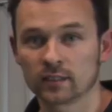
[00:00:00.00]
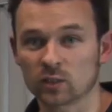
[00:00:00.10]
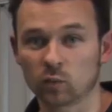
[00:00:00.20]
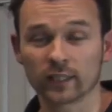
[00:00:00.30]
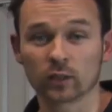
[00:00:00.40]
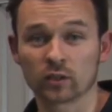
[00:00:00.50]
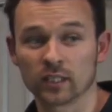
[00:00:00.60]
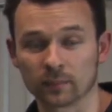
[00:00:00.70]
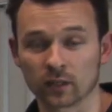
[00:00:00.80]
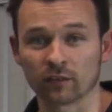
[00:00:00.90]
Just one little
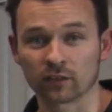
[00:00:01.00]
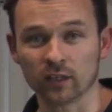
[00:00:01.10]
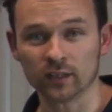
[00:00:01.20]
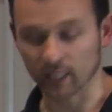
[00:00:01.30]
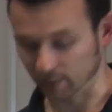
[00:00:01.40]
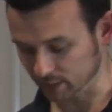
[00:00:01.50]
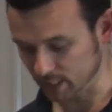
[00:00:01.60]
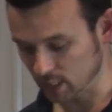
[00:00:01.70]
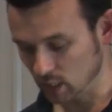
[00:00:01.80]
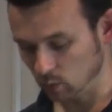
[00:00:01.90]
tip that I've got there
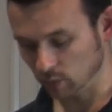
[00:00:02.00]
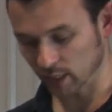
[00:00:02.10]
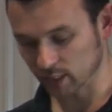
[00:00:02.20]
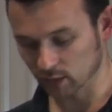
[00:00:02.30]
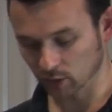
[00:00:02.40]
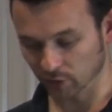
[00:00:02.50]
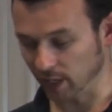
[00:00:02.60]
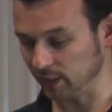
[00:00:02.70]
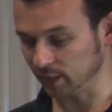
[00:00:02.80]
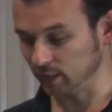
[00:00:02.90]
is we've actually
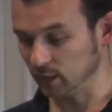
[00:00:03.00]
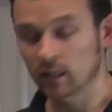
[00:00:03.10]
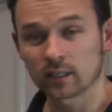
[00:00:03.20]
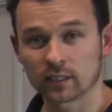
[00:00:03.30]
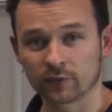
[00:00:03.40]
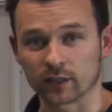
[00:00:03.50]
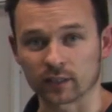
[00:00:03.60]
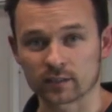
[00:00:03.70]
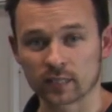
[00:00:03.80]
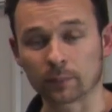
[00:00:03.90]
created
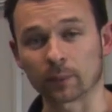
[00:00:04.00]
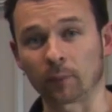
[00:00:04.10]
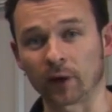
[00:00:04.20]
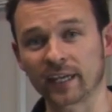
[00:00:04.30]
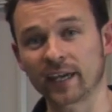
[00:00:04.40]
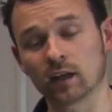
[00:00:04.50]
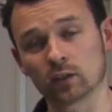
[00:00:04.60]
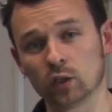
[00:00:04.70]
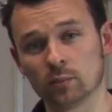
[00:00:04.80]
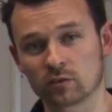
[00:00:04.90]
different separate breakout
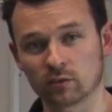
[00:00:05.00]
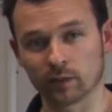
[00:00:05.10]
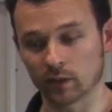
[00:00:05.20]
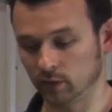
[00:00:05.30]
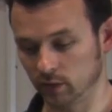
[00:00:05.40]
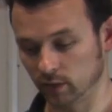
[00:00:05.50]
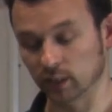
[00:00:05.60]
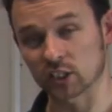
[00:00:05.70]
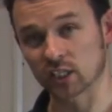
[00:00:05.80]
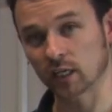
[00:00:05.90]
looms for both
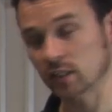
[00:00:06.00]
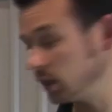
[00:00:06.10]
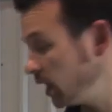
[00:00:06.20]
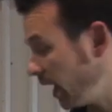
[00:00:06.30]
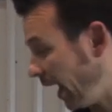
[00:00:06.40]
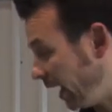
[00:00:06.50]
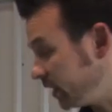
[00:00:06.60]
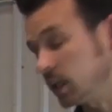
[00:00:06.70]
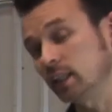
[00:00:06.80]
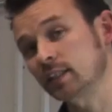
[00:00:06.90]
the injection
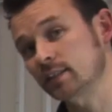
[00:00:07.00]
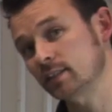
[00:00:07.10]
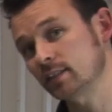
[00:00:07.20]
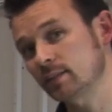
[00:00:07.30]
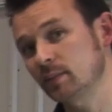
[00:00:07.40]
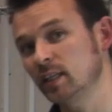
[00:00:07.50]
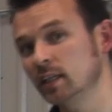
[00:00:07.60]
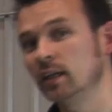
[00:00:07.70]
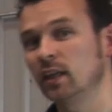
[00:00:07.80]
and the ignition system here.